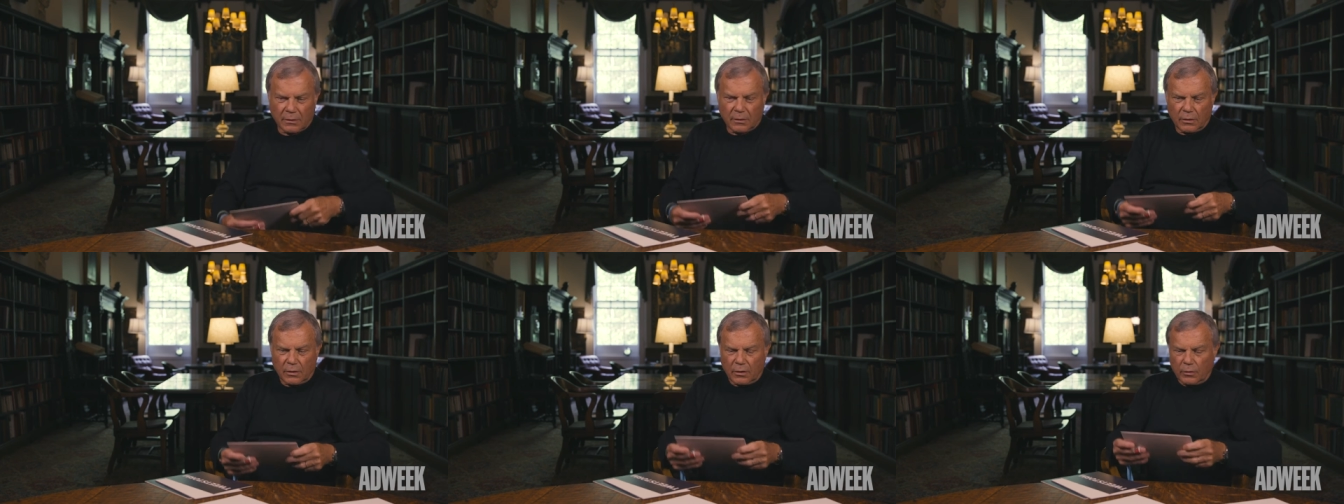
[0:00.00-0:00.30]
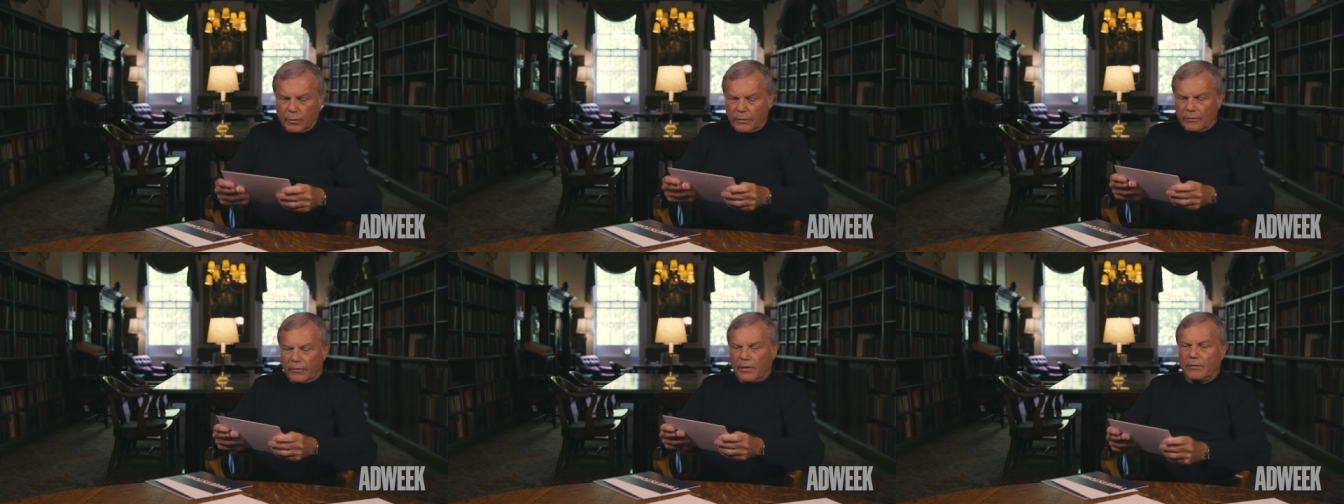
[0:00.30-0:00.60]
You
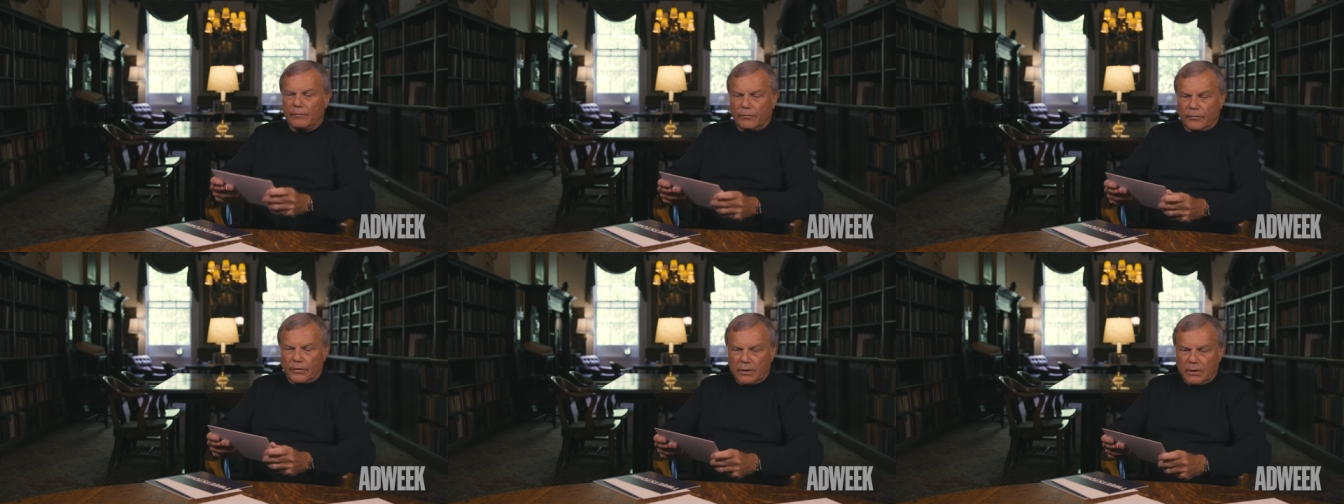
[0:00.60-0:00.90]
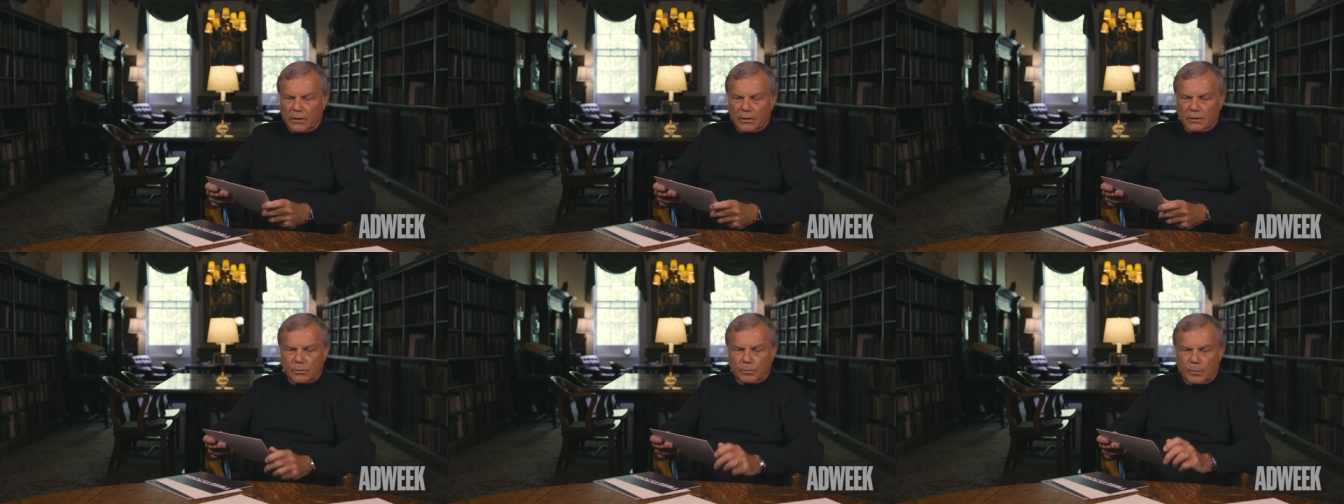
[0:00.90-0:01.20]
know, we've had for
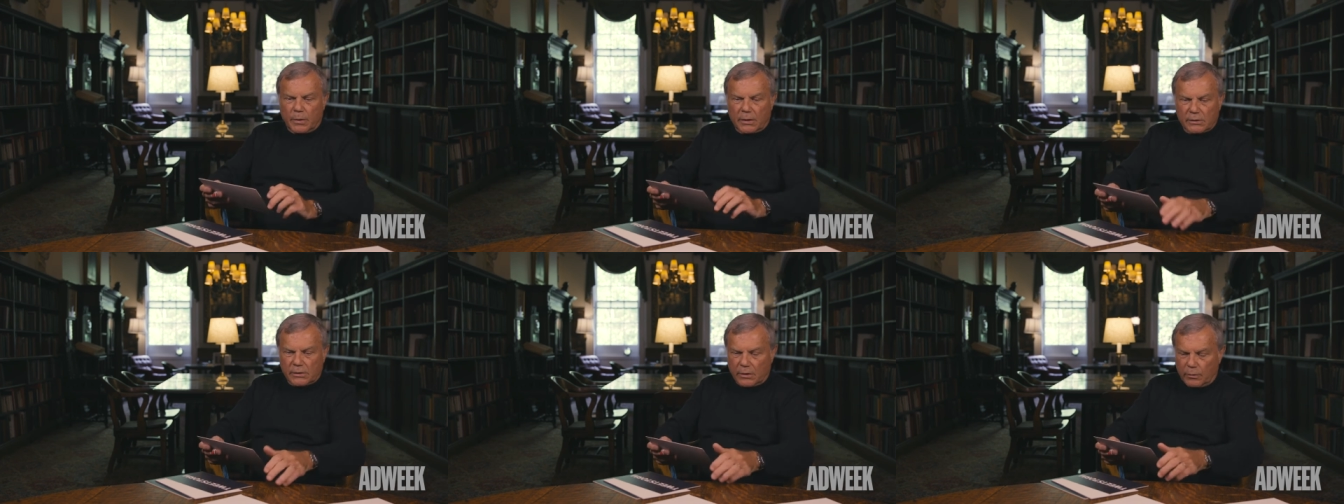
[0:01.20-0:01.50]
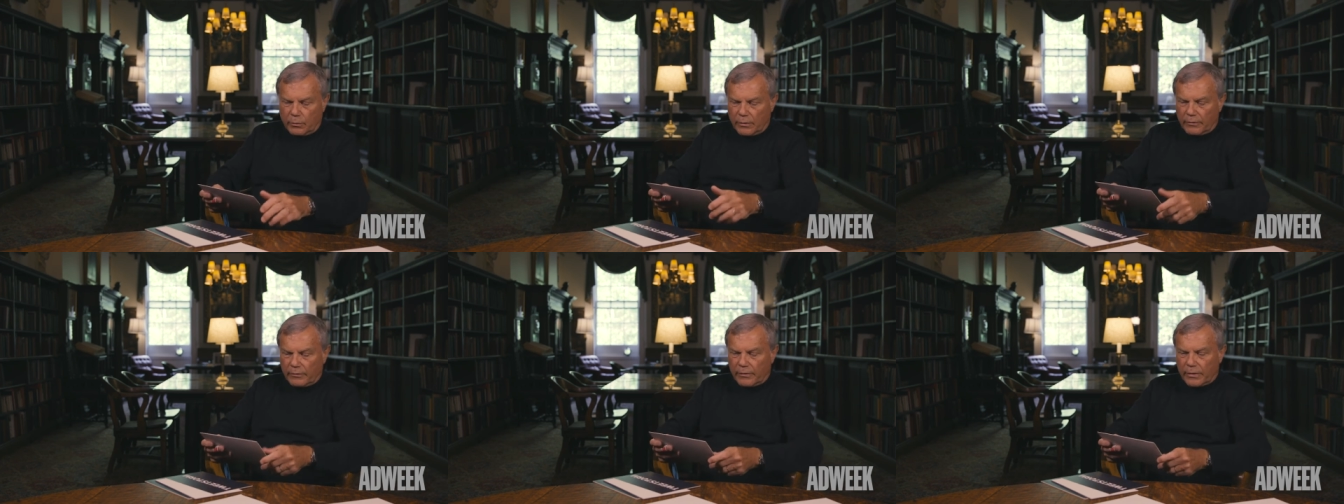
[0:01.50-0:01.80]
years,
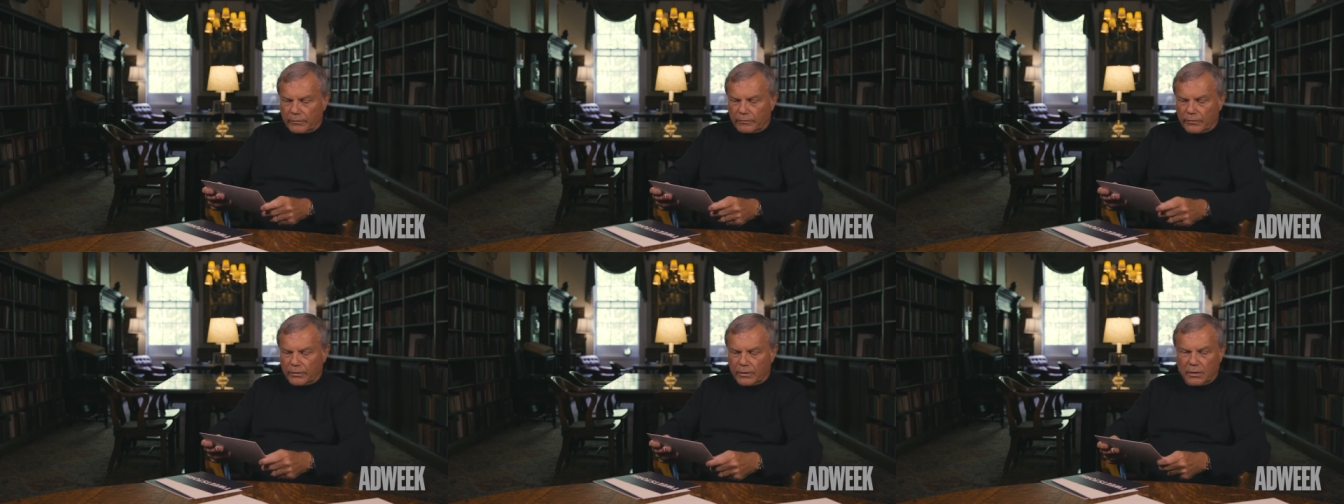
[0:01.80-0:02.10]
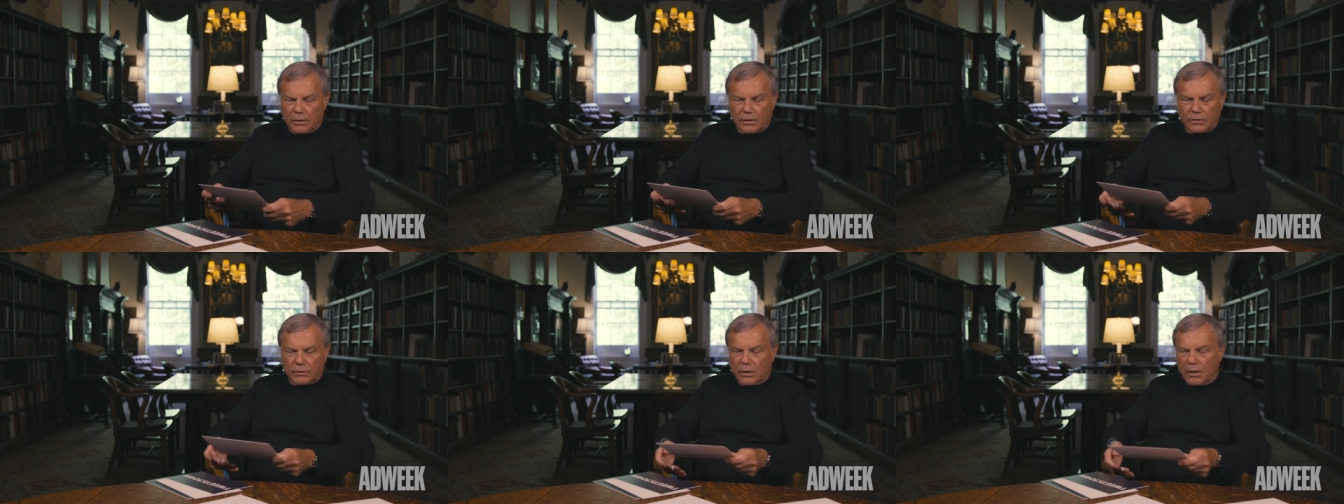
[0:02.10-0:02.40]
buzzy we've had for
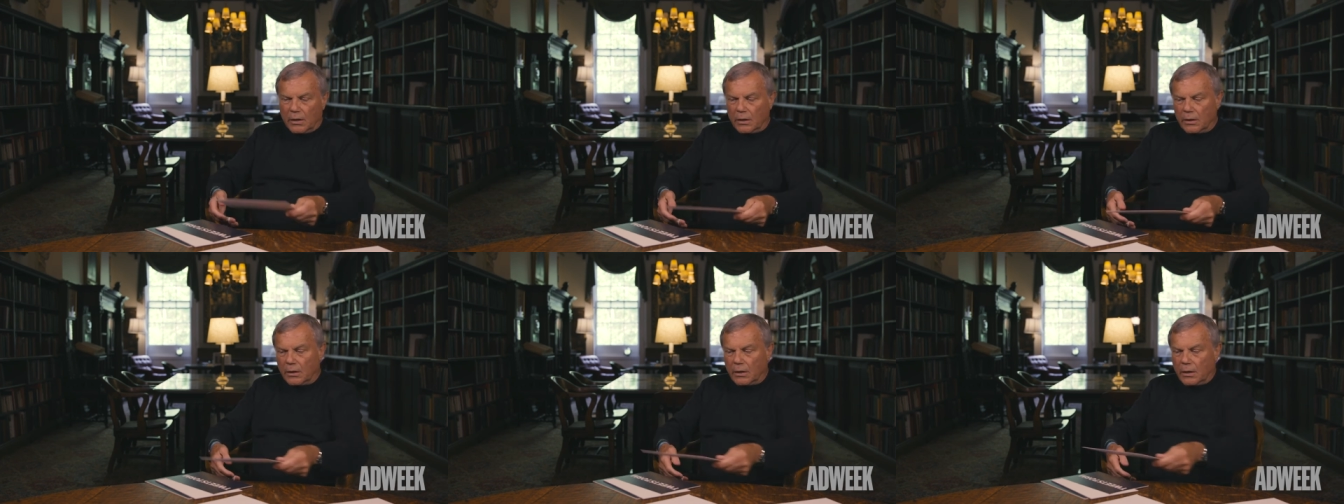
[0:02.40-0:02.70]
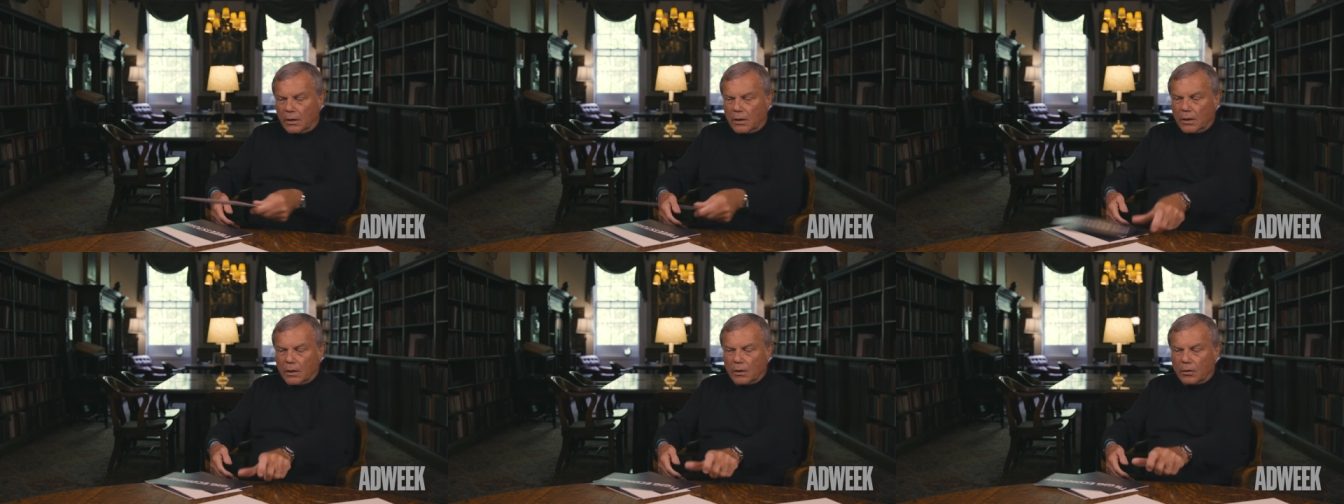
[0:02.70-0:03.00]
years,
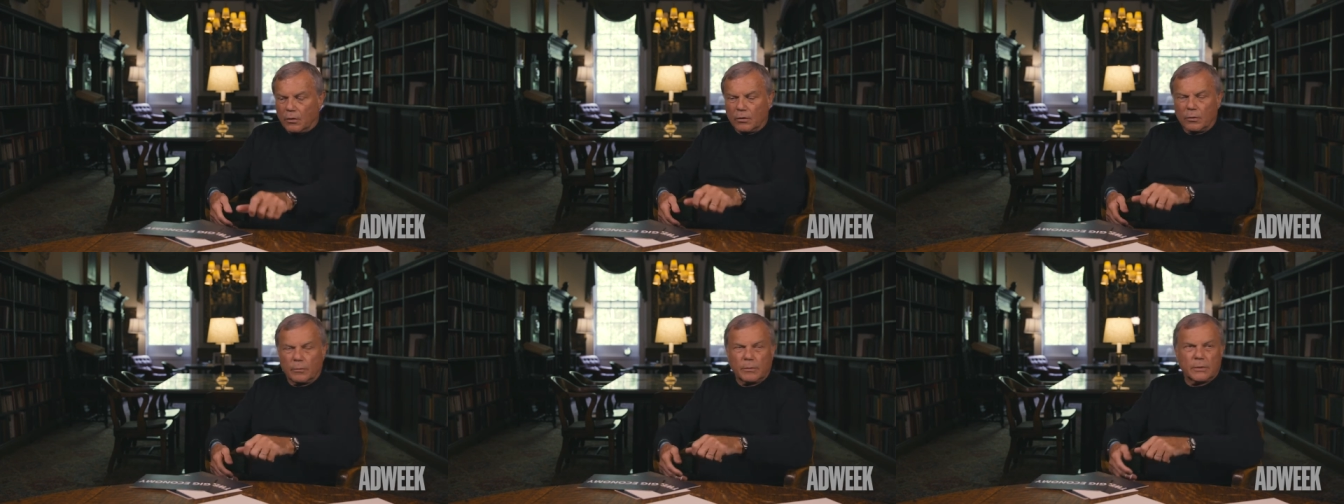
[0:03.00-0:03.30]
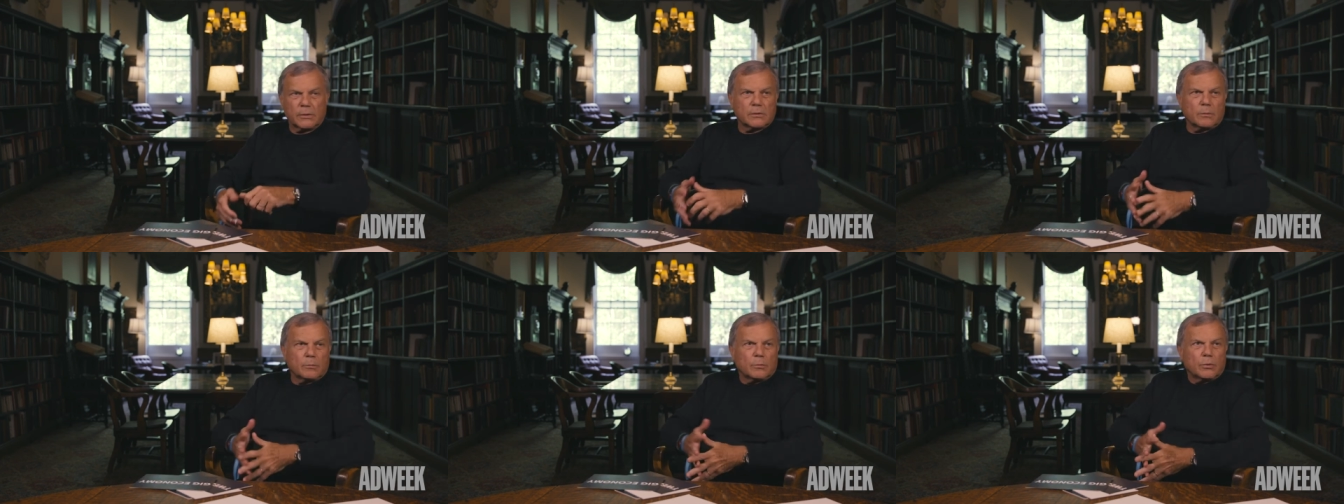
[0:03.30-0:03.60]
gig
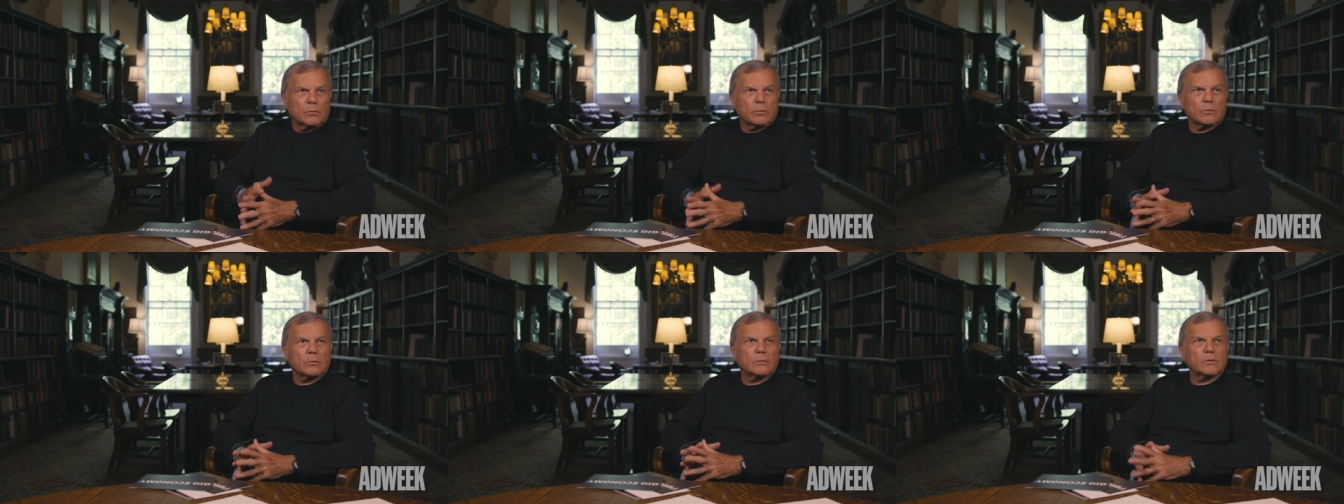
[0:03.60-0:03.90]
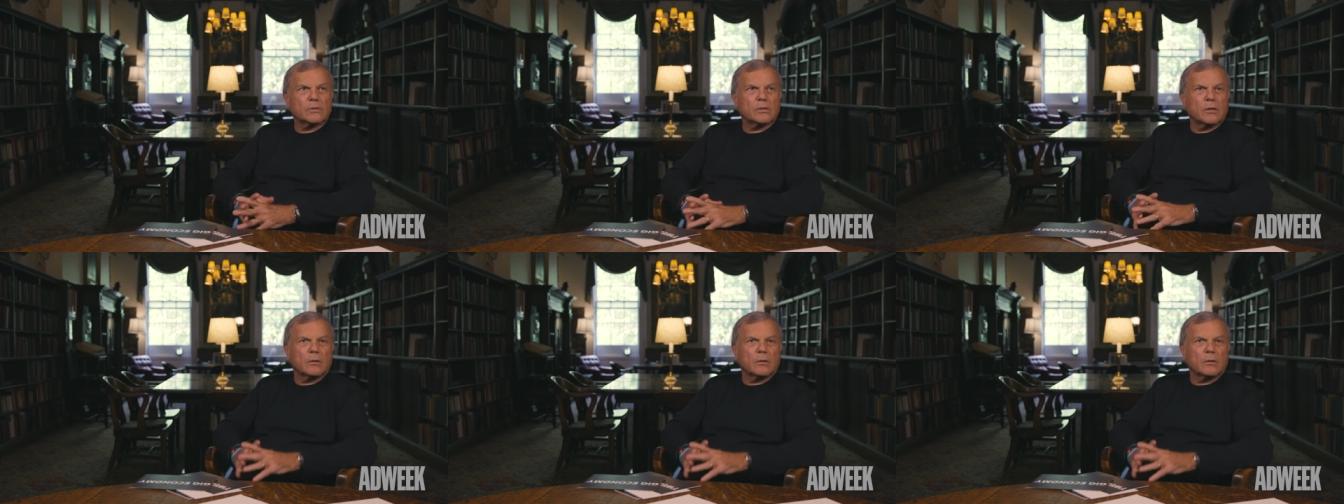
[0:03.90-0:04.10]
economy is important.